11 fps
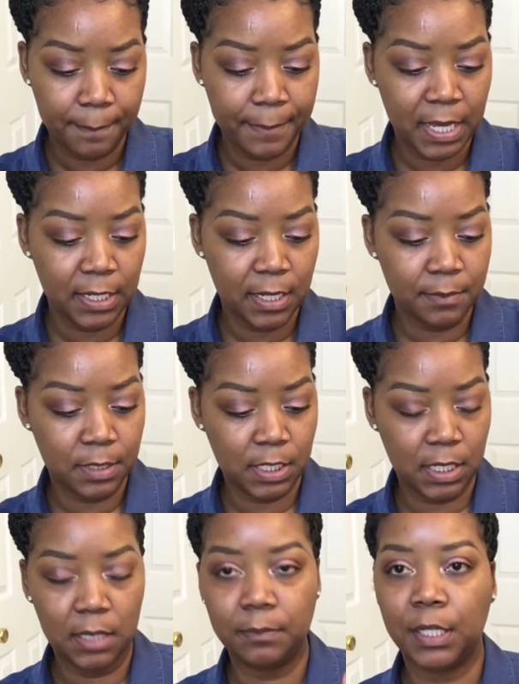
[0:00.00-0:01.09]
medium
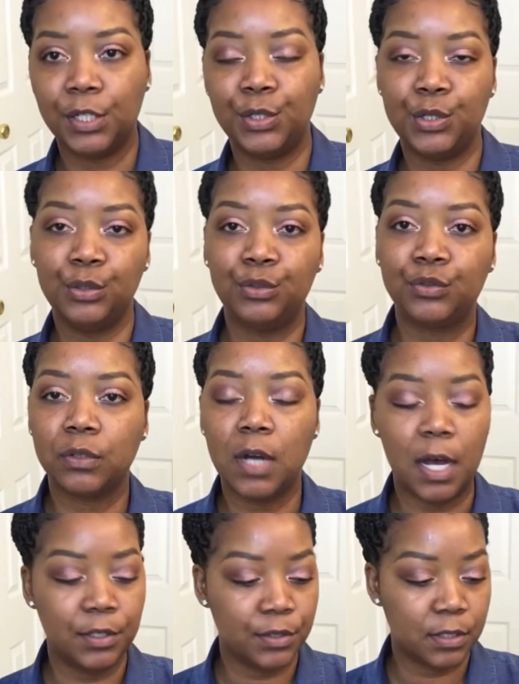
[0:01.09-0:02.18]
deep neutral
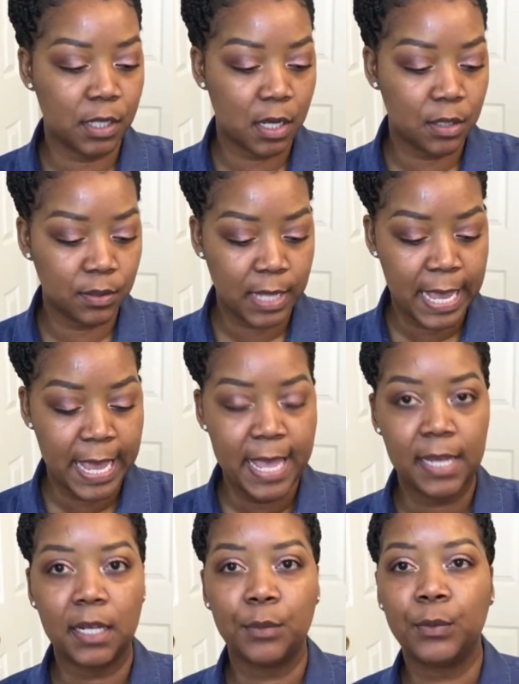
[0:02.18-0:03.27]
undertone
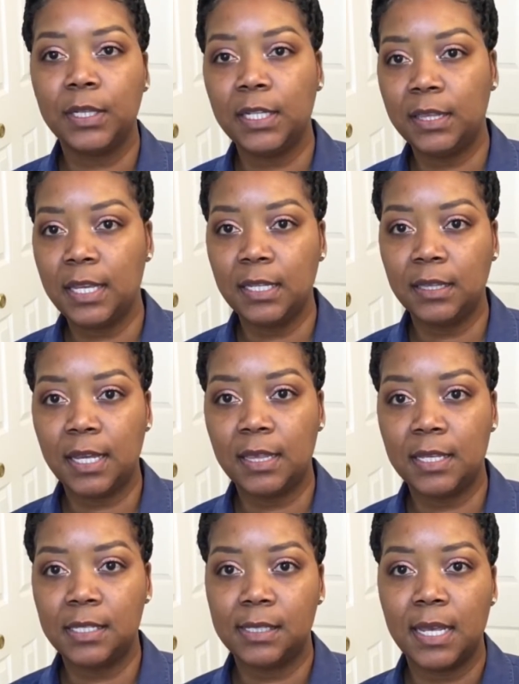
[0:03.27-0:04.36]
and I really think that
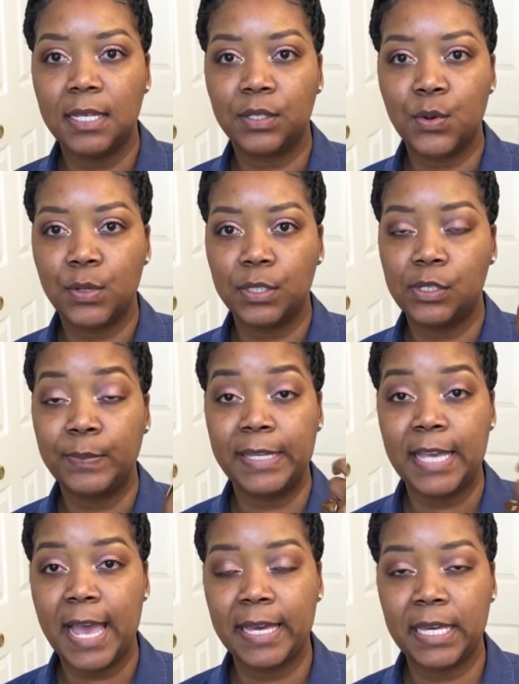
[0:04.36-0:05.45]
this is going to
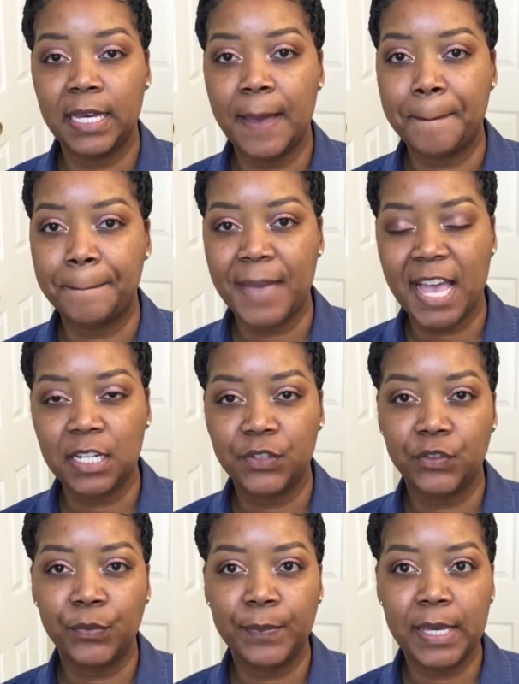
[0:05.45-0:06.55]
be a good match
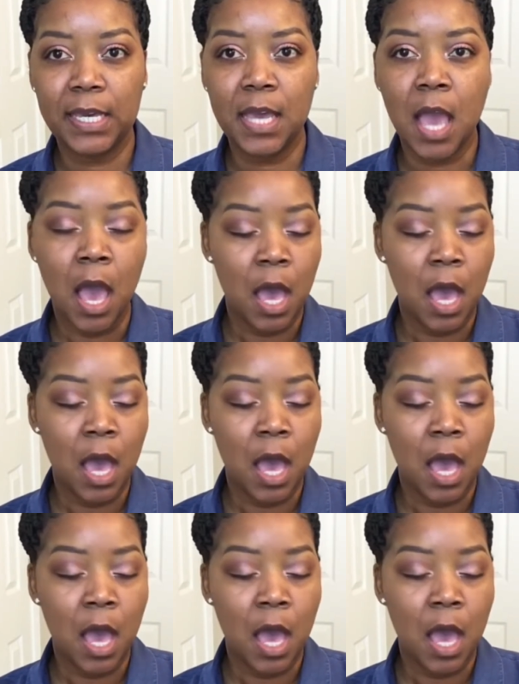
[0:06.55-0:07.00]
for me